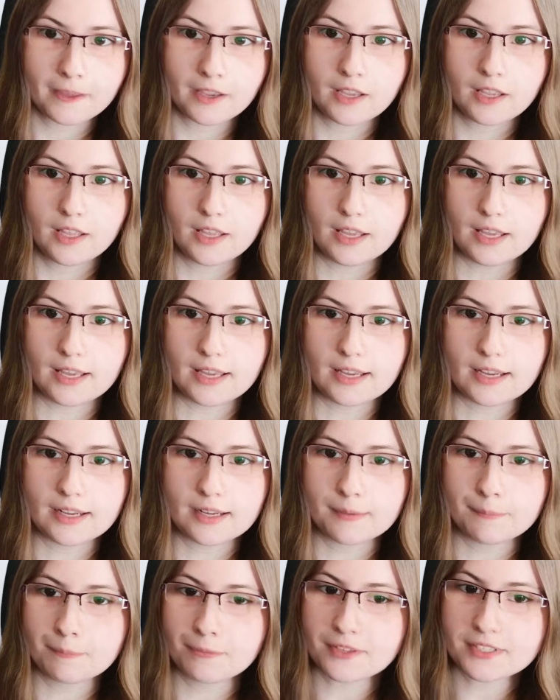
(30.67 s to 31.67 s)

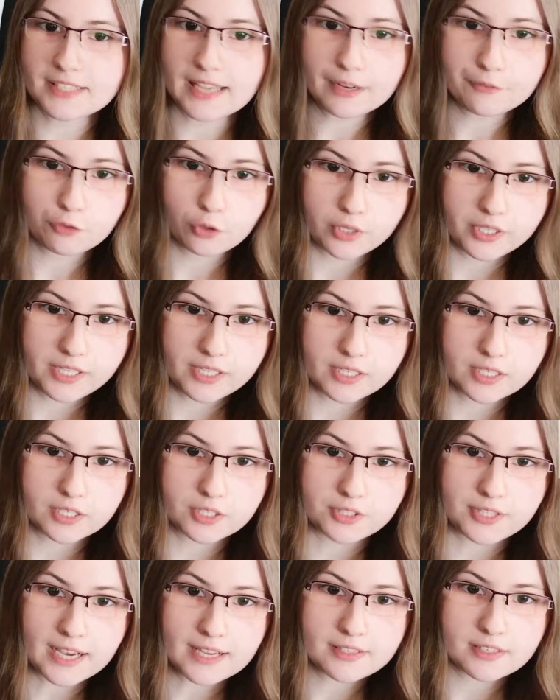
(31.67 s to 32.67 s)
This headphone here
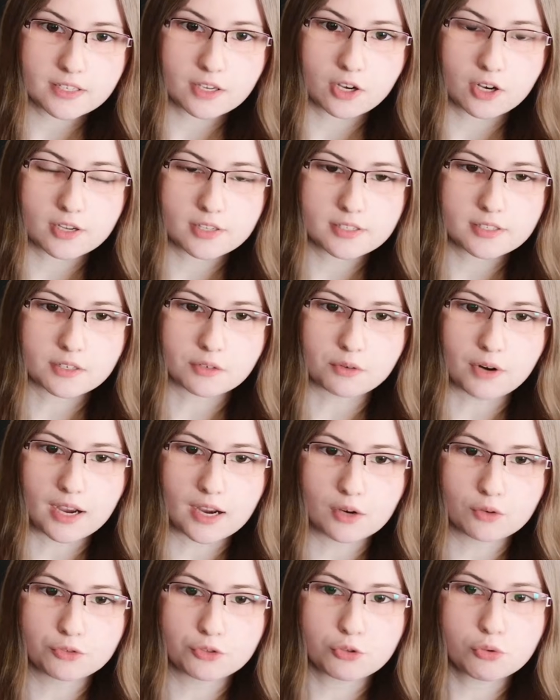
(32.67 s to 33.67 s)
does cost
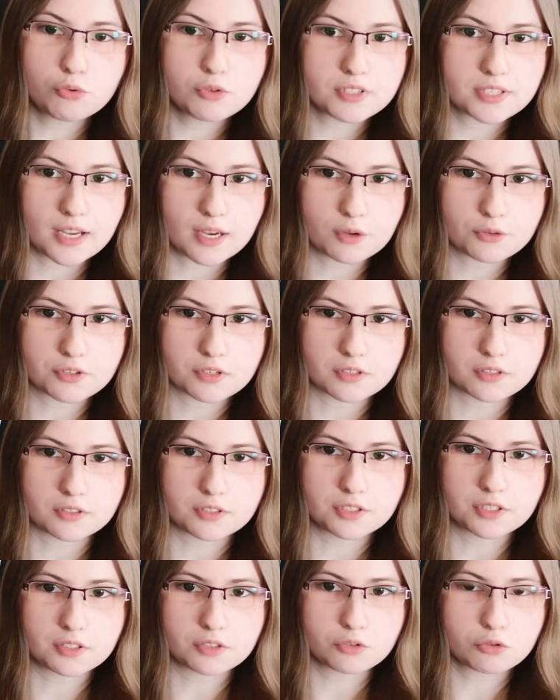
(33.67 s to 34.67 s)
around
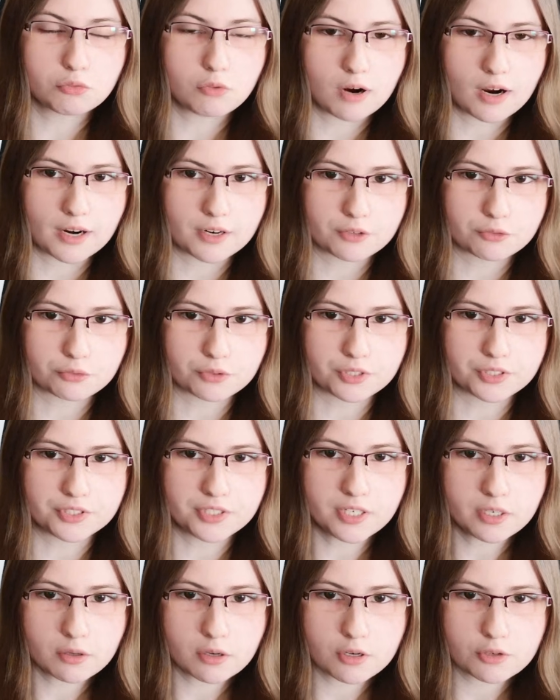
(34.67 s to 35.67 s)
2,200
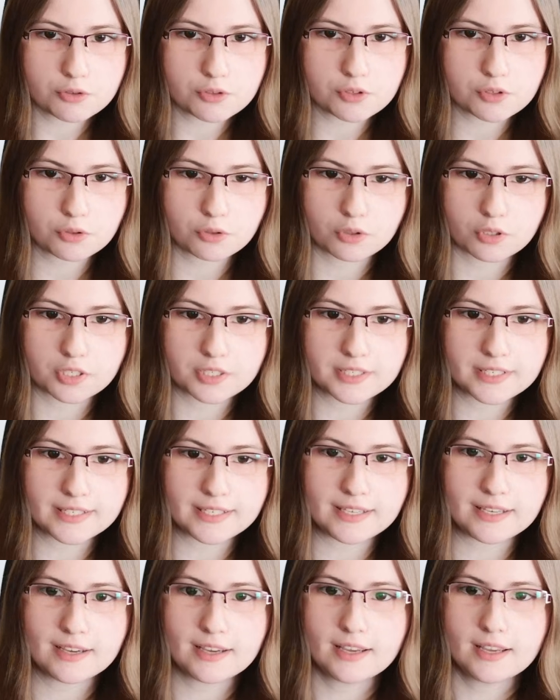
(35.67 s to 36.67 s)
euros currently.
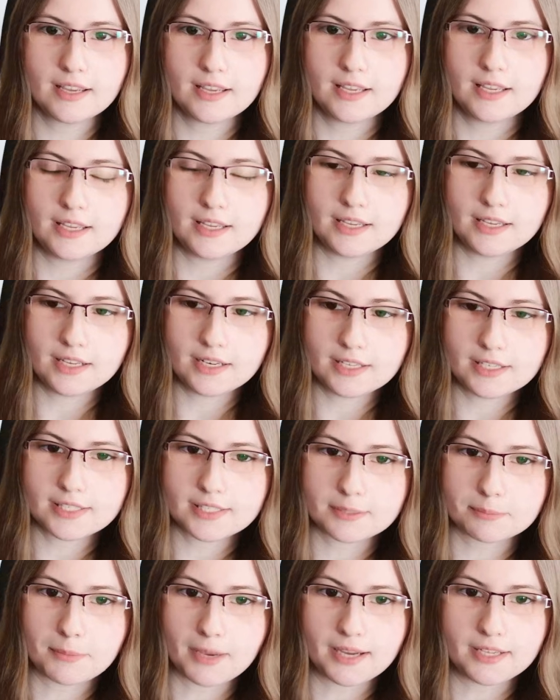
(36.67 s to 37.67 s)
It is
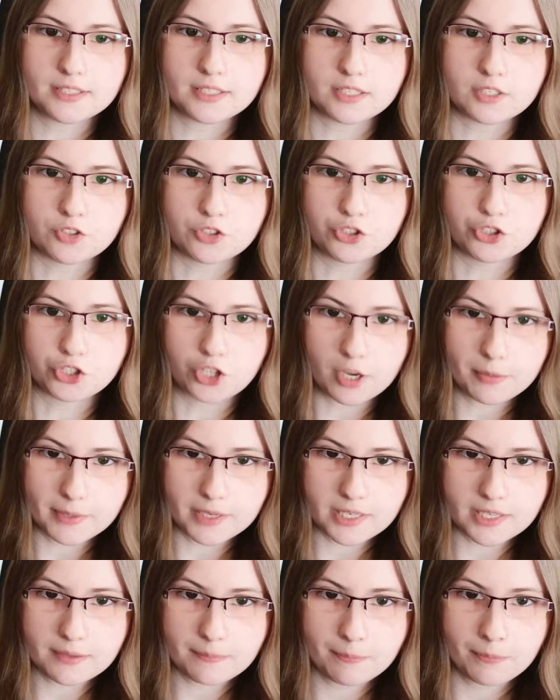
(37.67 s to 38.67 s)
made in
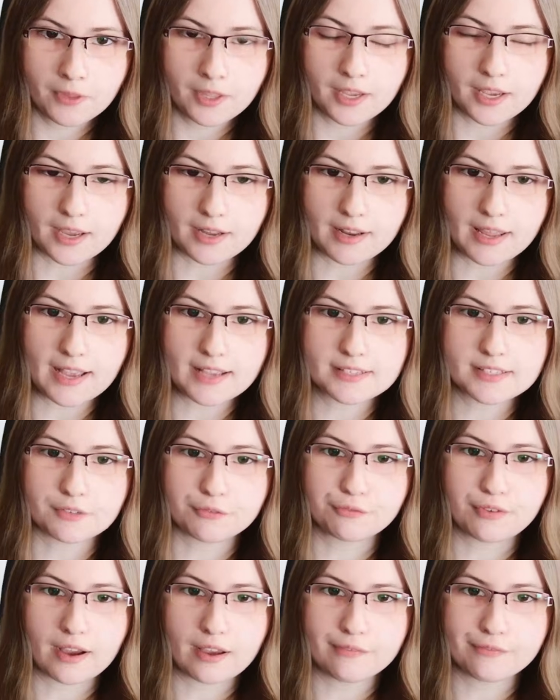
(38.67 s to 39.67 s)
Germany and has a
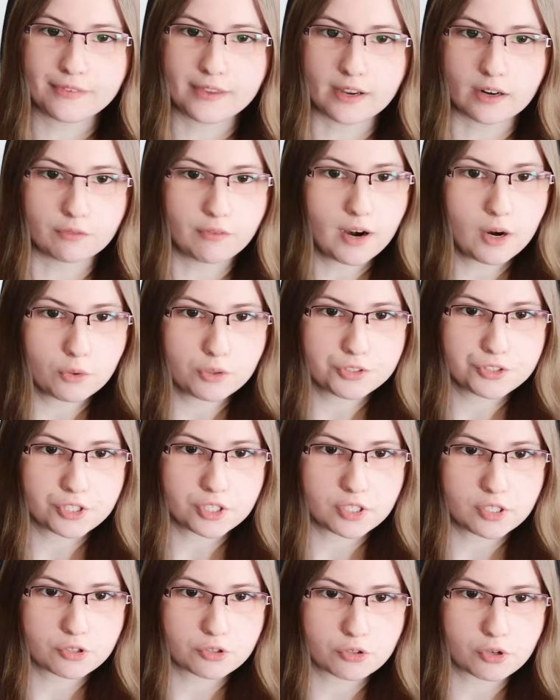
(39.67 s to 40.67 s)
5-year warranty.
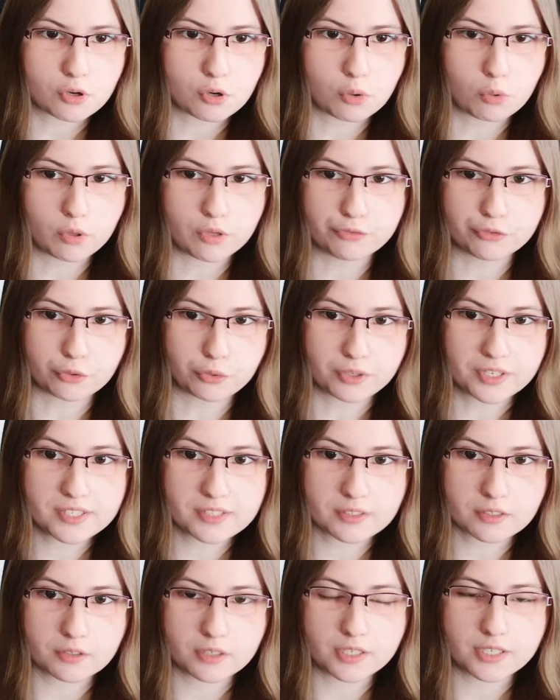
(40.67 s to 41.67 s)
So if you
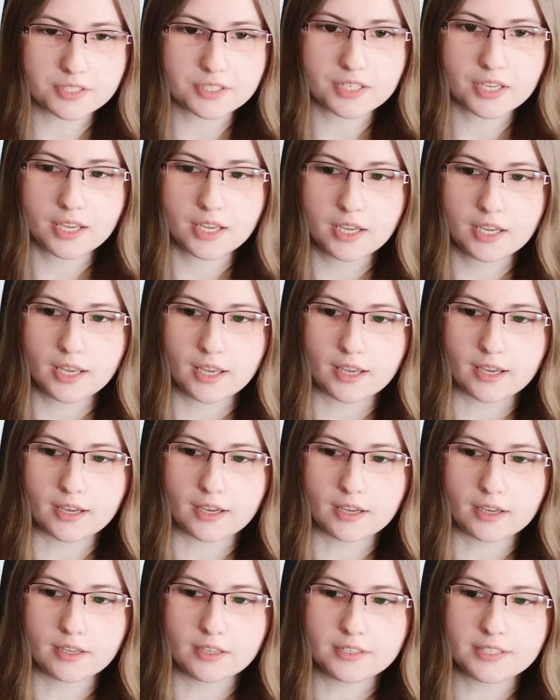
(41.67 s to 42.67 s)
register it,
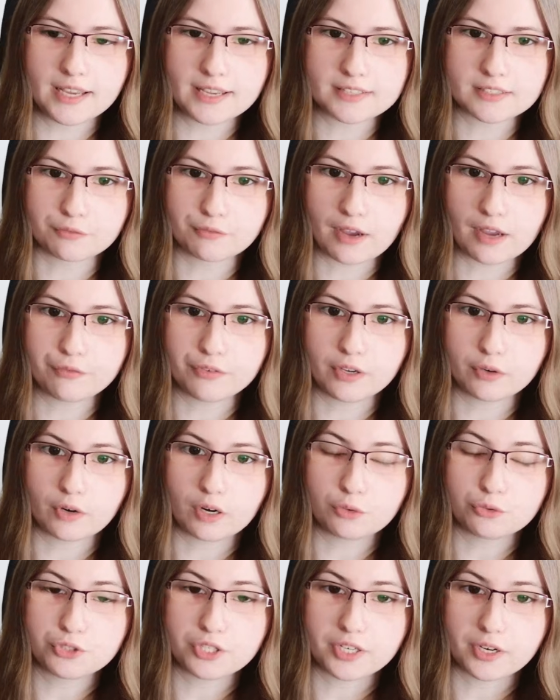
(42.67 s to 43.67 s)
it has a 5-year
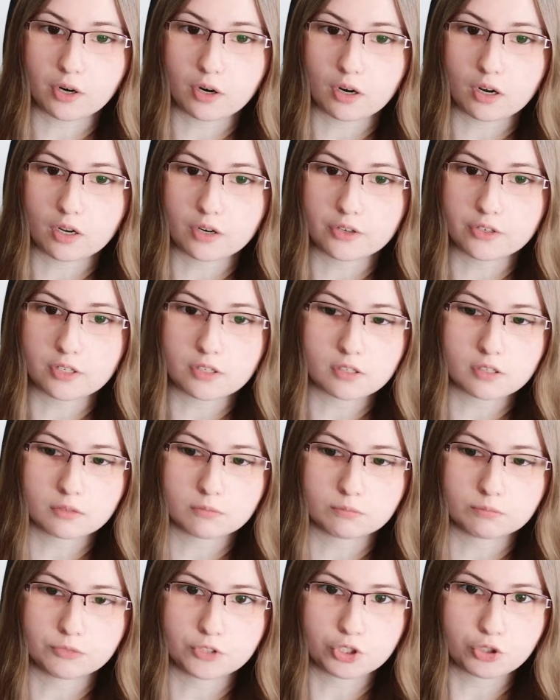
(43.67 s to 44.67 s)
warranty on
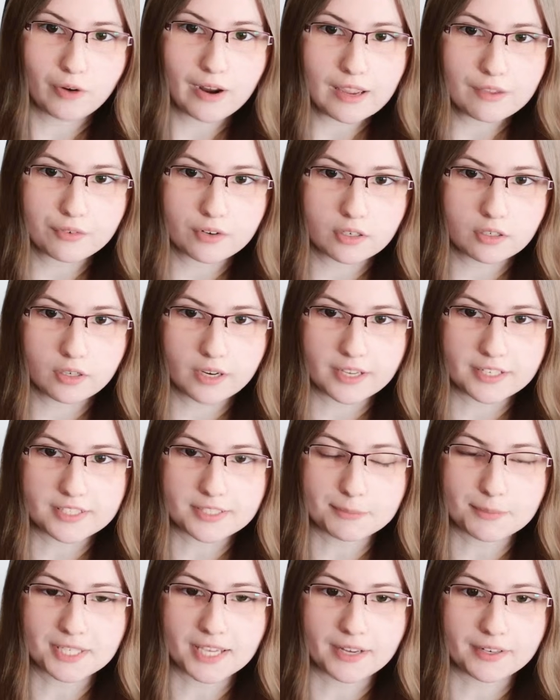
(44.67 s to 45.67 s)
the driver and the
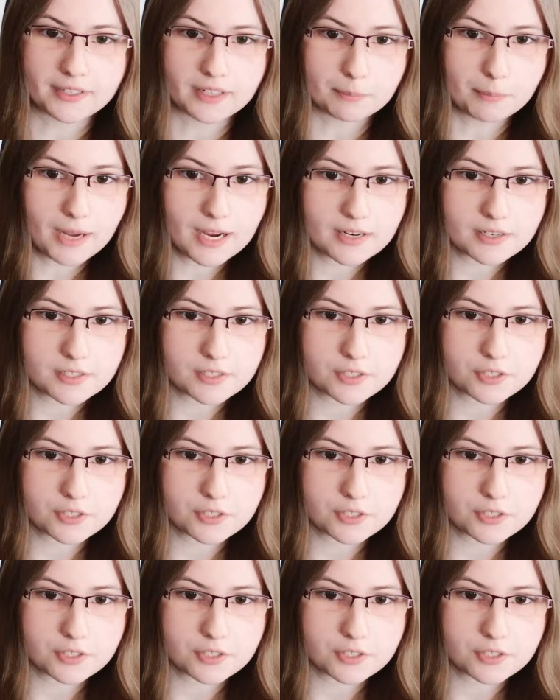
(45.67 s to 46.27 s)
mechanical parts.